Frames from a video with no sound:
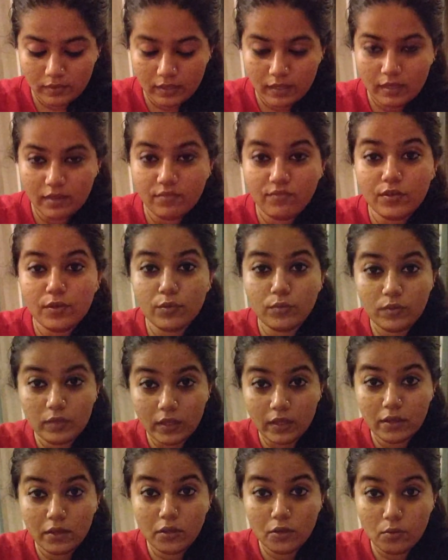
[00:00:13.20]
if you
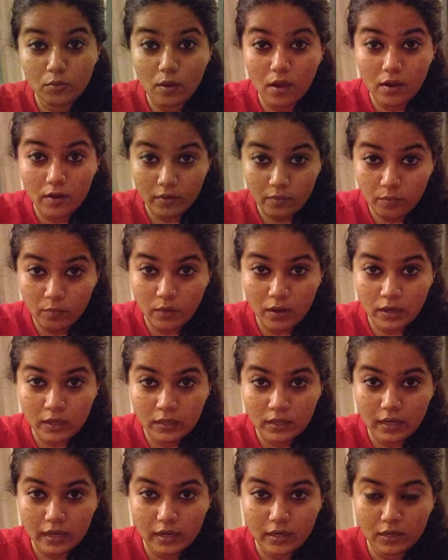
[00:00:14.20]
think you are in one
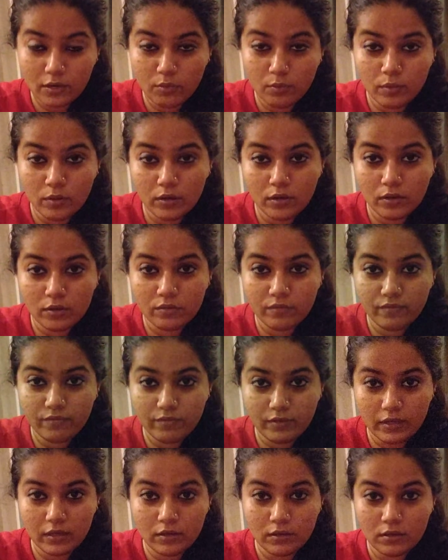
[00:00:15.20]
and you wanna
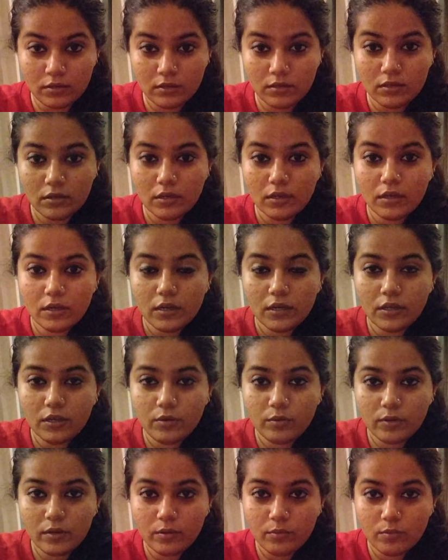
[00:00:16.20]
figure, you
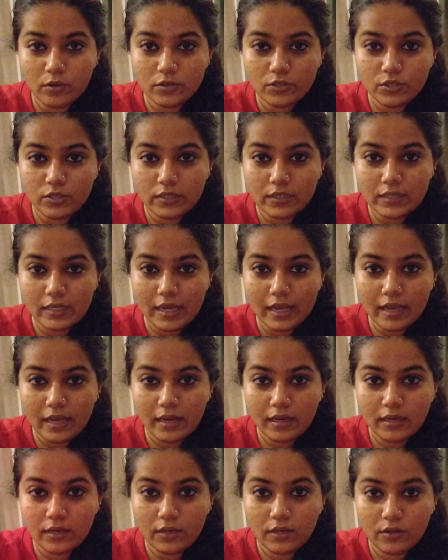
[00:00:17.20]
can watch it
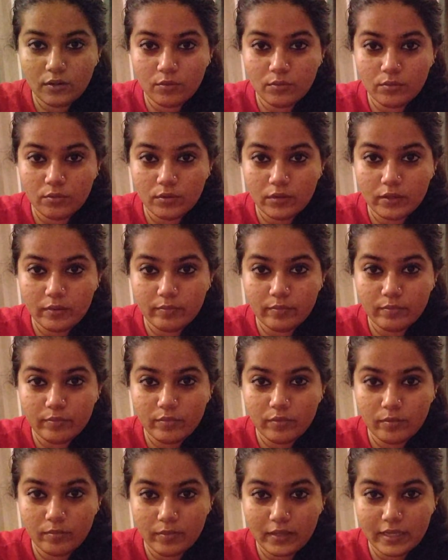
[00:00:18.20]
and you'll
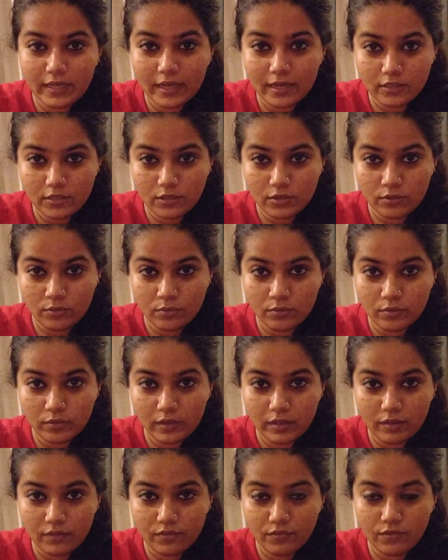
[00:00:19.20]
probably get to know
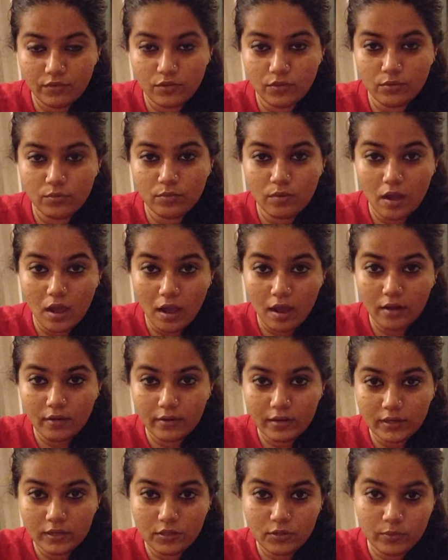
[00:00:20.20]
if you are
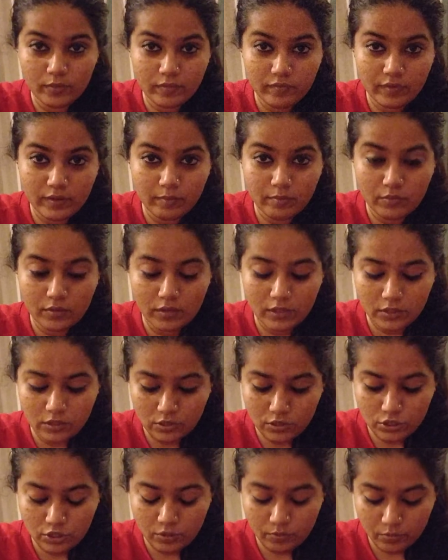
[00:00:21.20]
in a twin flame
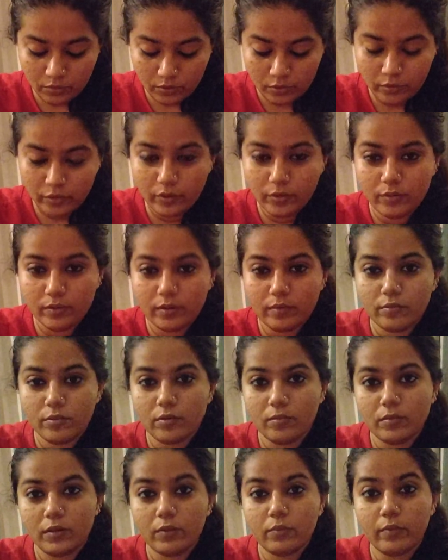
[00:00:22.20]
relationship or no. You can
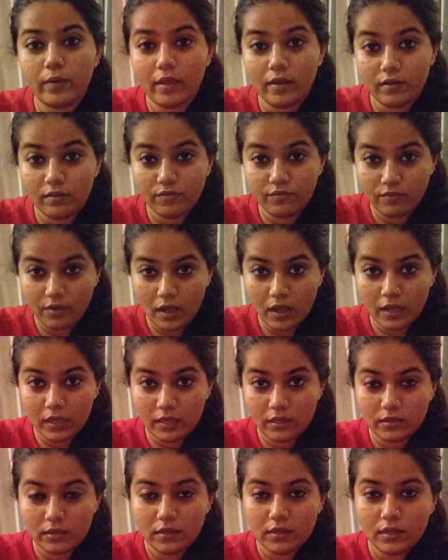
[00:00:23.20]
probably verify
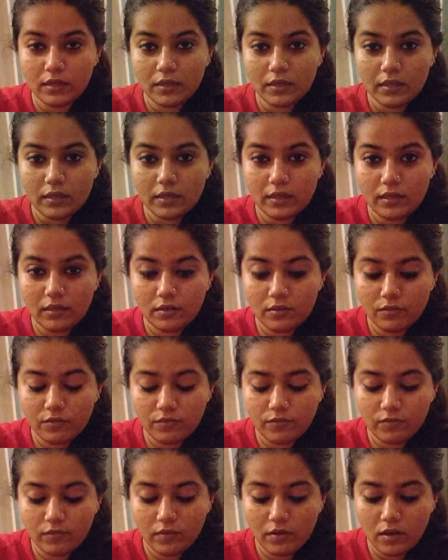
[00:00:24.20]

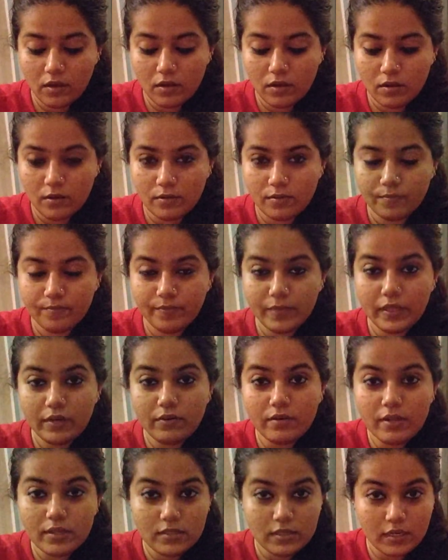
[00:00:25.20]
if it
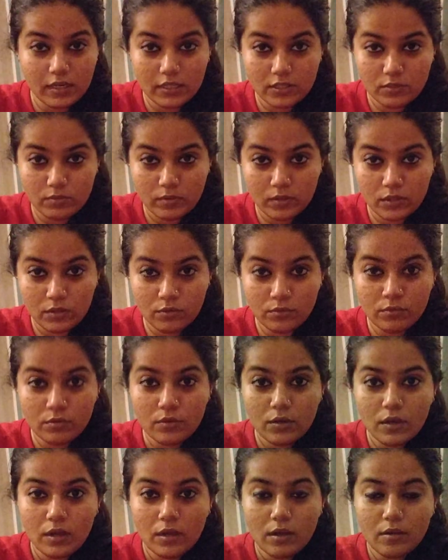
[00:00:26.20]
resonates with you.
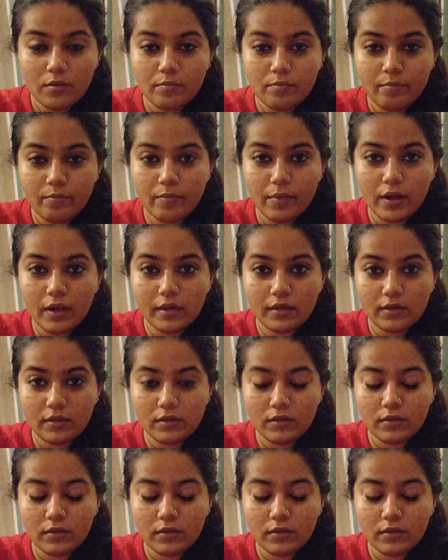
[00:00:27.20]
But